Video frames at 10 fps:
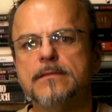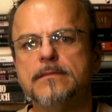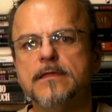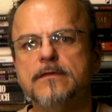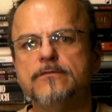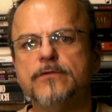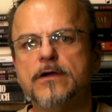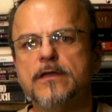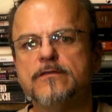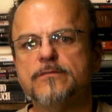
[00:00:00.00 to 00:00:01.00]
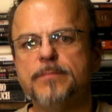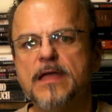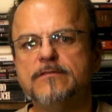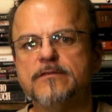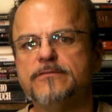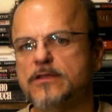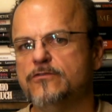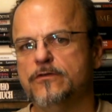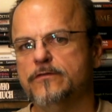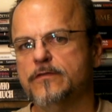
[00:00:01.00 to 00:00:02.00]
these various spates of
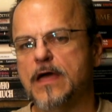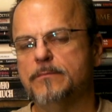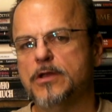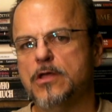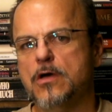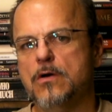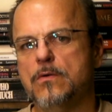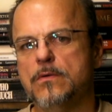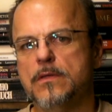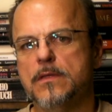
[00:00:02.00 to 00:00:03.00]
interest come and go.